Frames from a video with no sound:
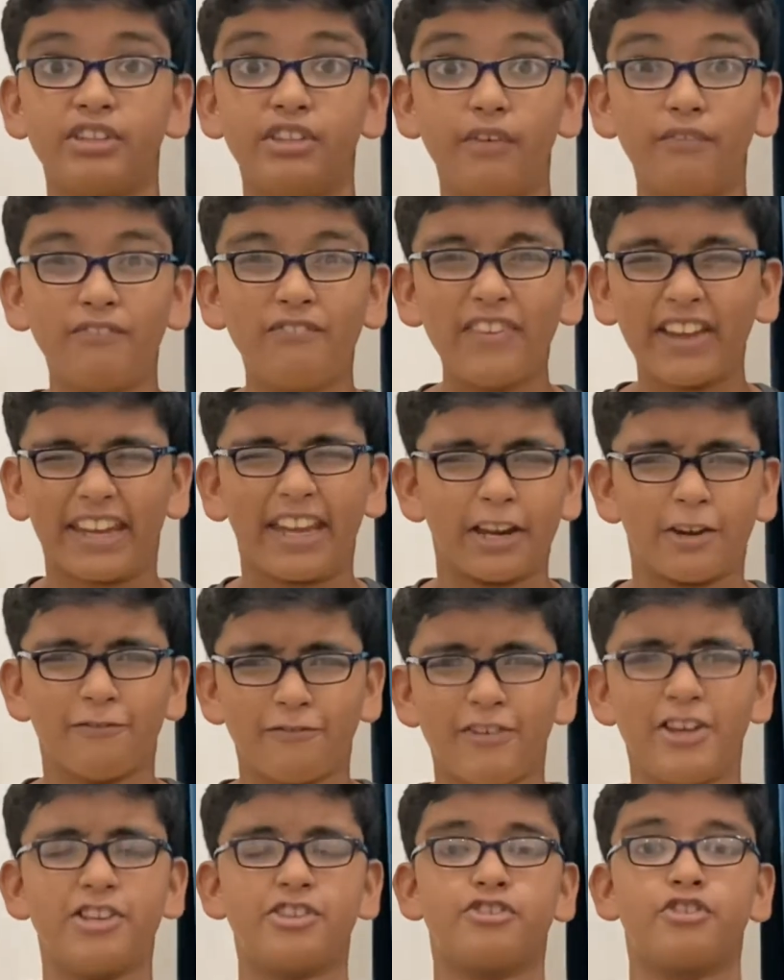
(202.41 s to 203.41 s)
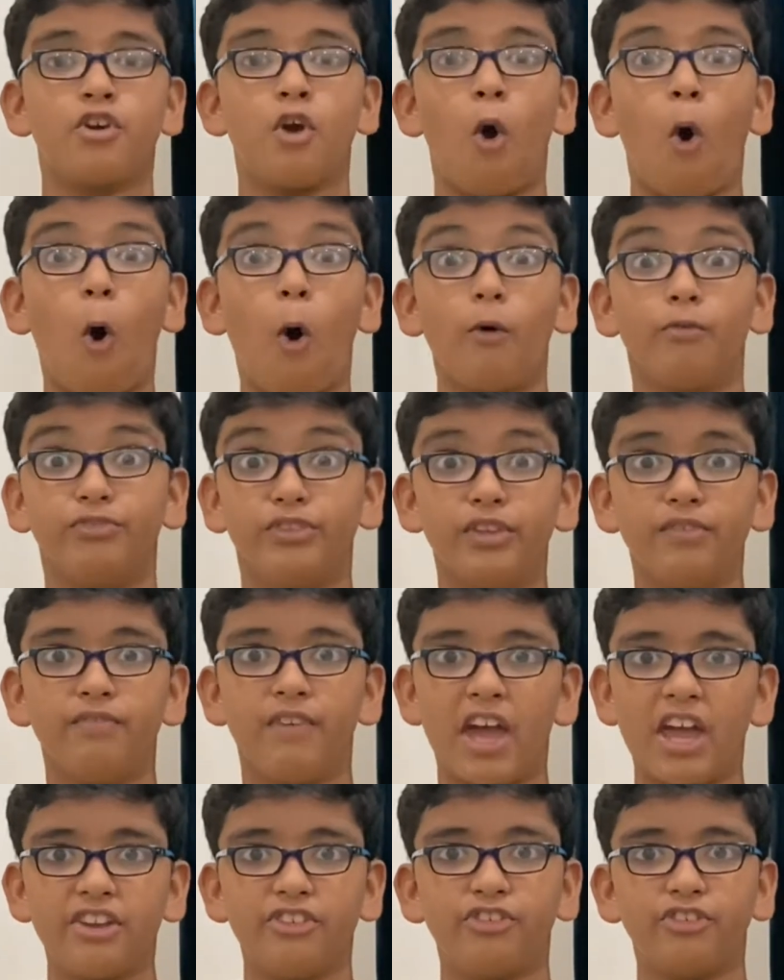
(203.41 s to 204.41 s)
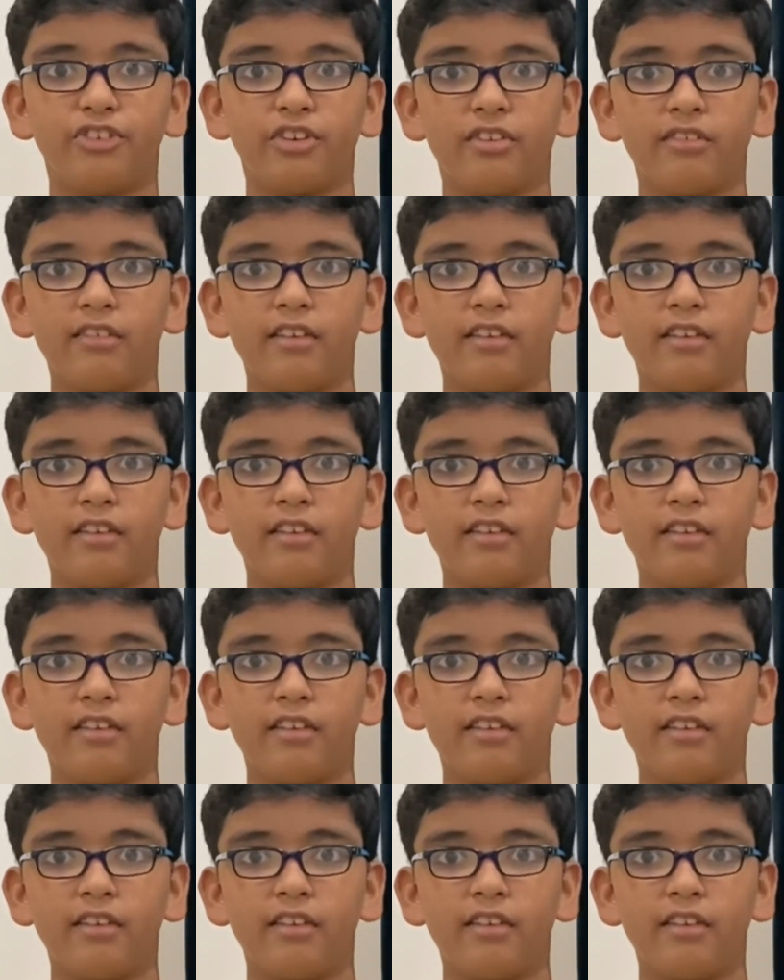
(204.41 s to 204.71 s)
the wicked witch of the West."